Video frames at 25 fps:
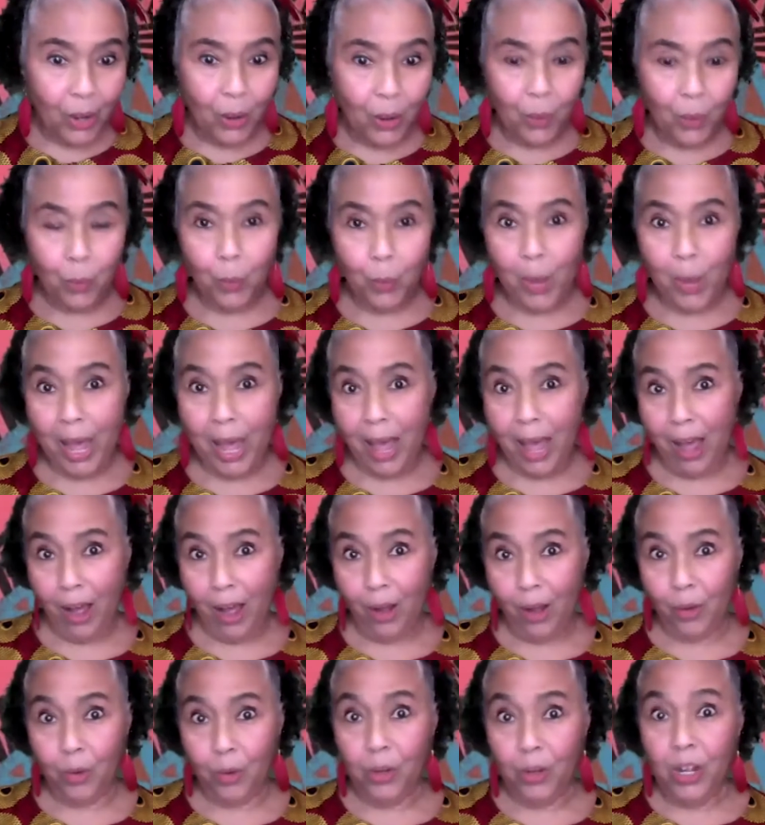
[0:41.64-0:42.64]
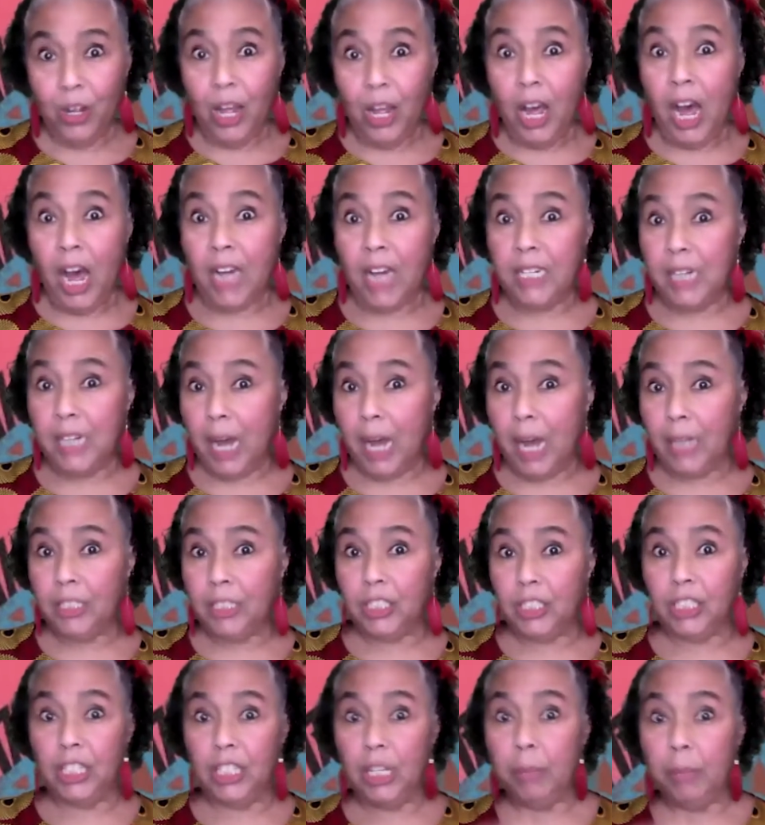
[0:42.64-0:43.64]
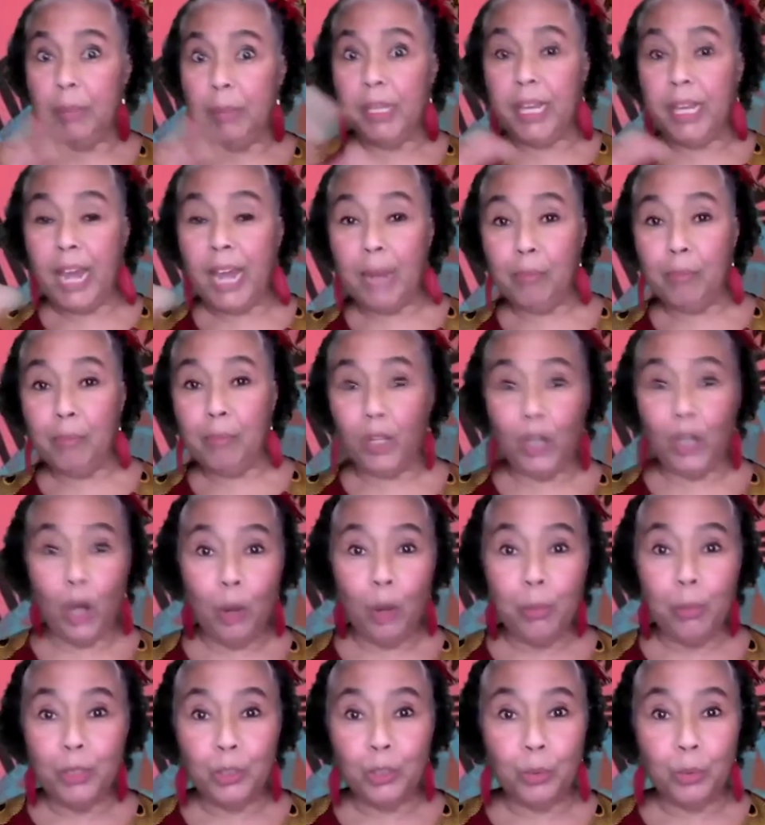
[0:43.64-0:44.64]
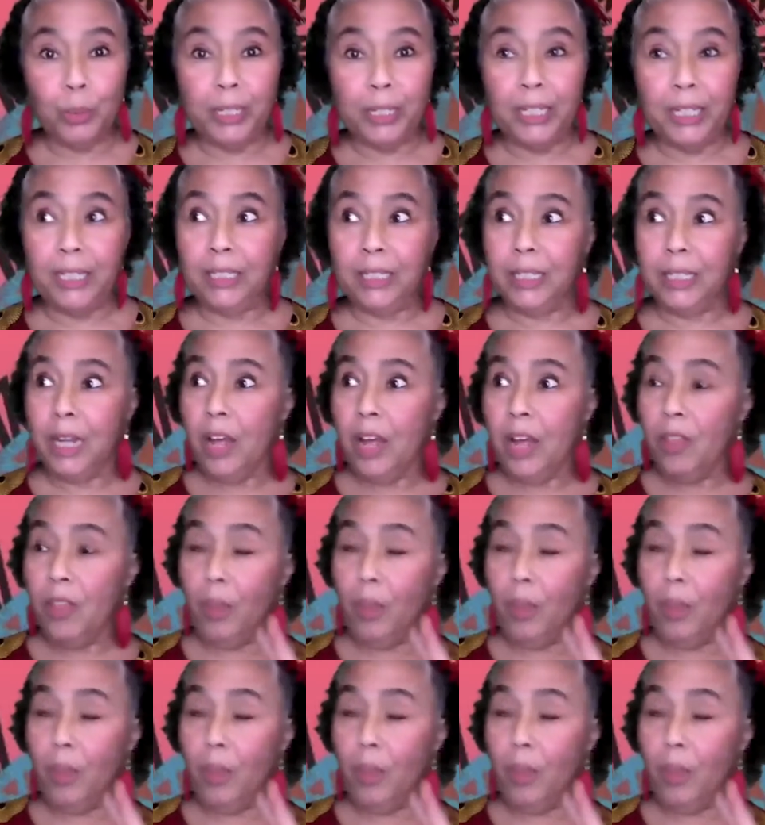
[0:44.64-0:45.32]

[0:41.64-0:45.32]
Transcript: Well, Anansi, he became the go between